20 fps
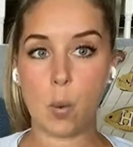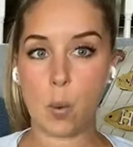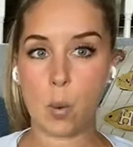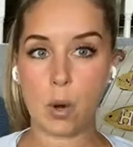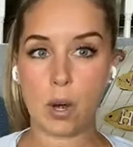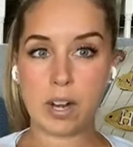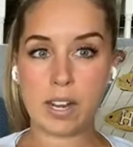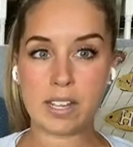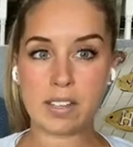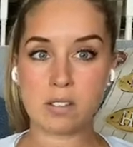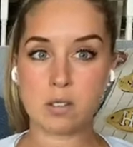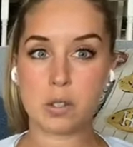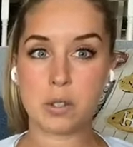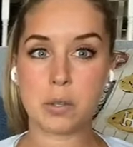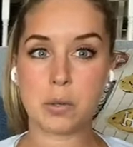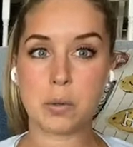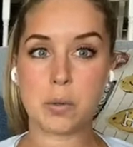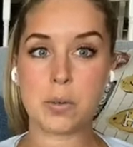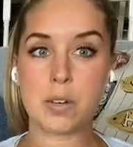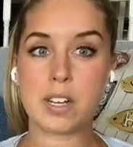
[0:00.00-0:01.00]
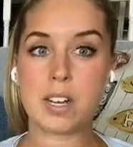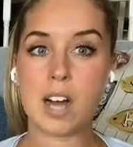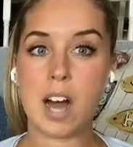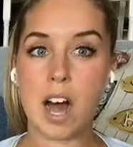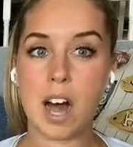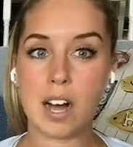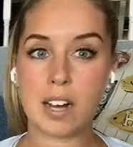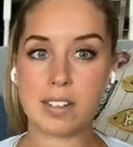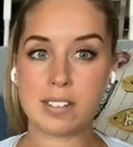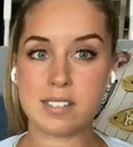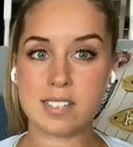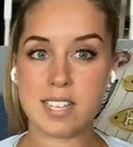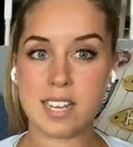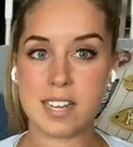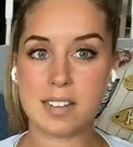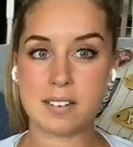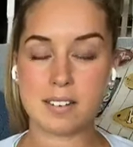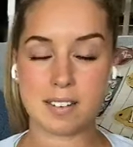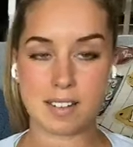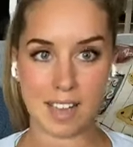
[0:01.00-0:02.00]
or include
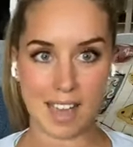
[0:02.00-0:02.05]
content